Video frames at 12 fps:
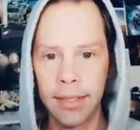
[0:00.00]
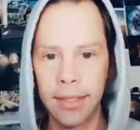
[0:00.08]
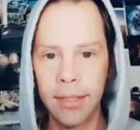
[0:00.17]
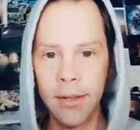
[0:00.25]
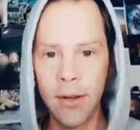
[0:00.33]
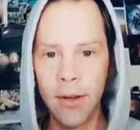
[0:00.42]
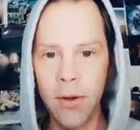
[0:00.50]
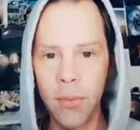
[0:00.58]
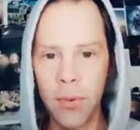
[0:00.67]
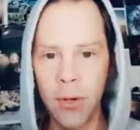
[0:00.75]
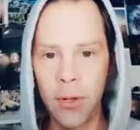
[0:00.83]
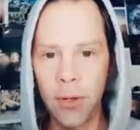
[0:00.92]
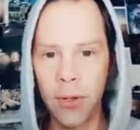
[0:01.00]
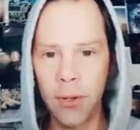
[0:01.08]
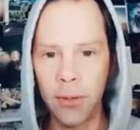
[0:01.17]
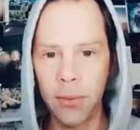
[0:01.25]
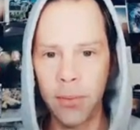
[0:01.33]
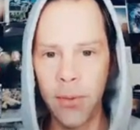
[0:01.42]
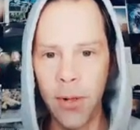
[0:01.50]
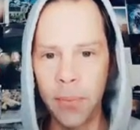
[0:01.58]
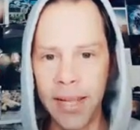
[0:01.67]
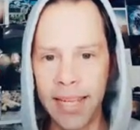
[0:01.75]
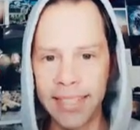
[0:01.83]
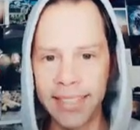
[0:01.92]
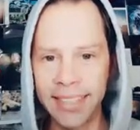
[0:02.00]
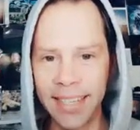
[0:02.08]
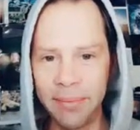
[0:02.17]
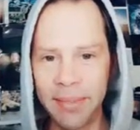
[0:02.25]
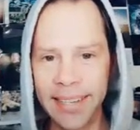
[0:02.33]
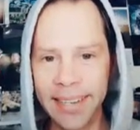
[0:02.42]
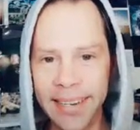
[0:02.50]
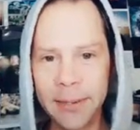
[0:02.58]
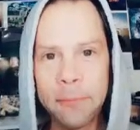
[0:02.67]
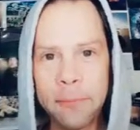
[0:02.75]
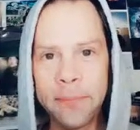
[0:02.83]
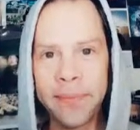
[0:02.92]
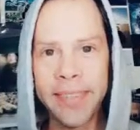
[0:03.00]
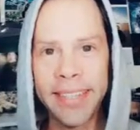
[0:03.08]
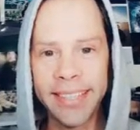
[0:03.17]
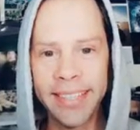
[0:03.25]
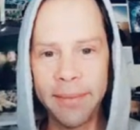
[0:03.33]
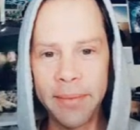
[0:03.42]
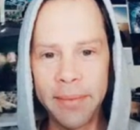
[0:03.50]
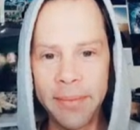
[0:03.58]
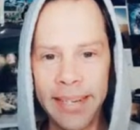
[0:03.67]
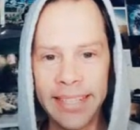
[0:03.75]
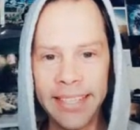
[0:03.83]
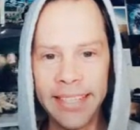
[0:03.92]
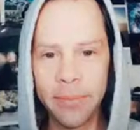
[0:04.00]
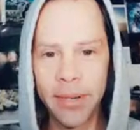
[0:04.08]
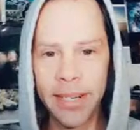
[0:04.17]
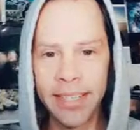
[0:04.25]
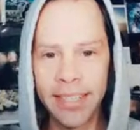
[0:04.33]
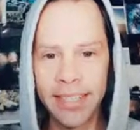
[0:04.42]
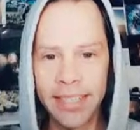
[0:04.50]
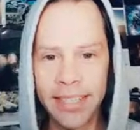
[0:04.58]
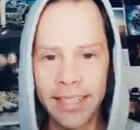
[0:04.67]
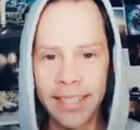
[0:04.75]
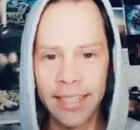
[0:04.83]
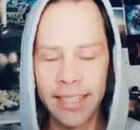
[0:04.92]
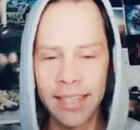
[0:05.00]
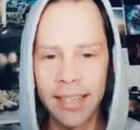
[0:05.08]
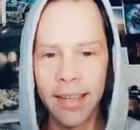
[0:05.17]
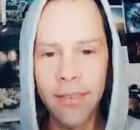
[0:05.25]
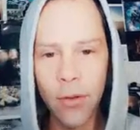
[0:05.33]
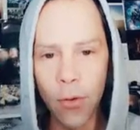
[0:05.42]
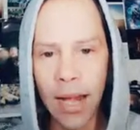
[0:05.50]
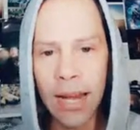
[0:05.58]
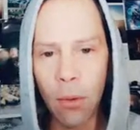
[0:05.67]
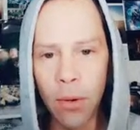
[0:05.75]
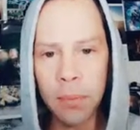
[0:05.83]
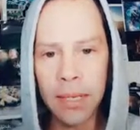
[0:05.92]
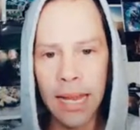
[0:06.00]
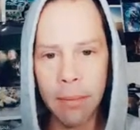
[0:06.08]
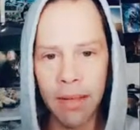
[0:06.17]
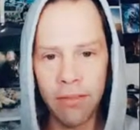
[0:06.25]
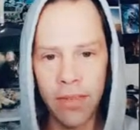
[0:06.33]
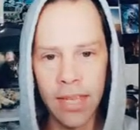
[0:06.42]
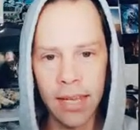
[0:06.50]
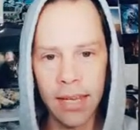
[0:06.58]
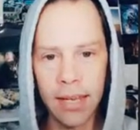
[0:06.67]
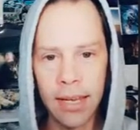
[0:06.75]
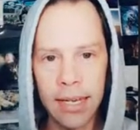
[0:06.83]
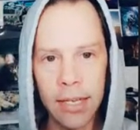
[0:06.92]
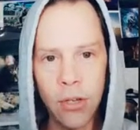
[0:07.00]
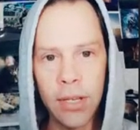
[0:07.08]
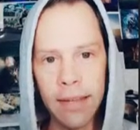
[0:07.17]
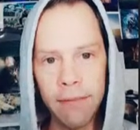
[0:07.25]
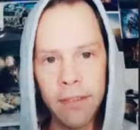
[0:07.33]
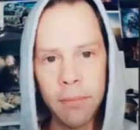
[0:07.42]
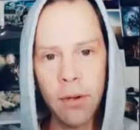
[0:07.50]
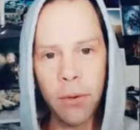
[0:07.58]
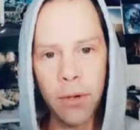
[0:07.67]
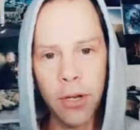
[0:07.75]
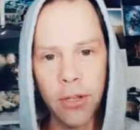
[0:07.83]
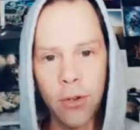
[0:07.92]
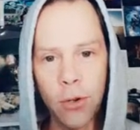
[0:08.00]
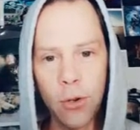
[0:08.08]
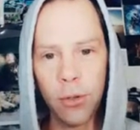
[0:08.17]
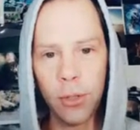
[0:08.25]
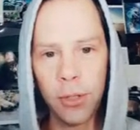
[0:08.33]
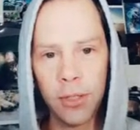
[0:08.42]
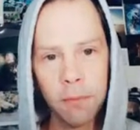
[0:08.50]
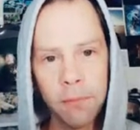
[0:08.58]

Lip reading: Yo, Wallpark, sup, dude? Top of the morning to you, bro. Have you really always been MIV? Did you gift me, or are you cool?